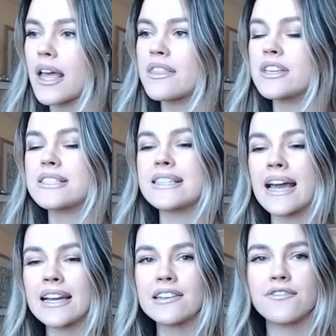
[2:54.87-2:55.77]
The
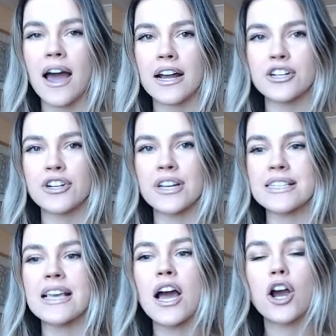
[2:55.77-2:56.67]
second factor
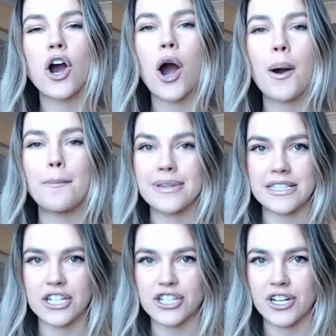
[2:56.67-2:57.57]
is
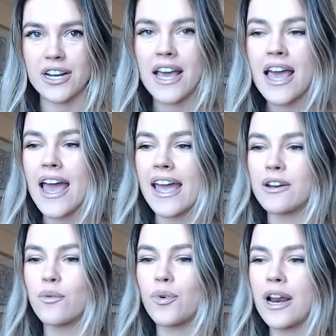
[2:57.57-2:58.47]
competition.
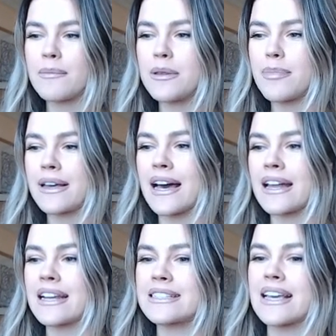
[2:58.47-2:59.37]
And what I mean by
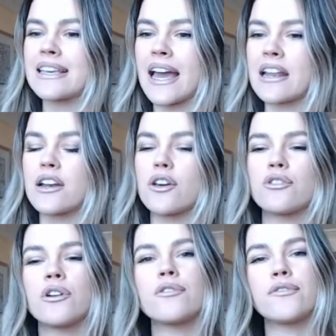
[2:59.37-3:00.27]
that is, again,
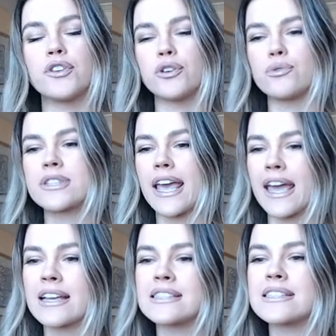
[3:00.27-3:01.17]
the reviews
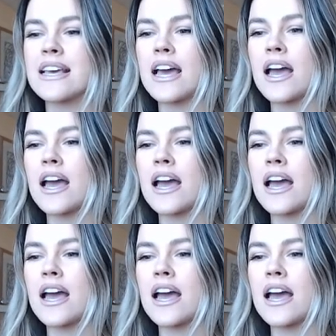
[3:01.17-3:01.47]
and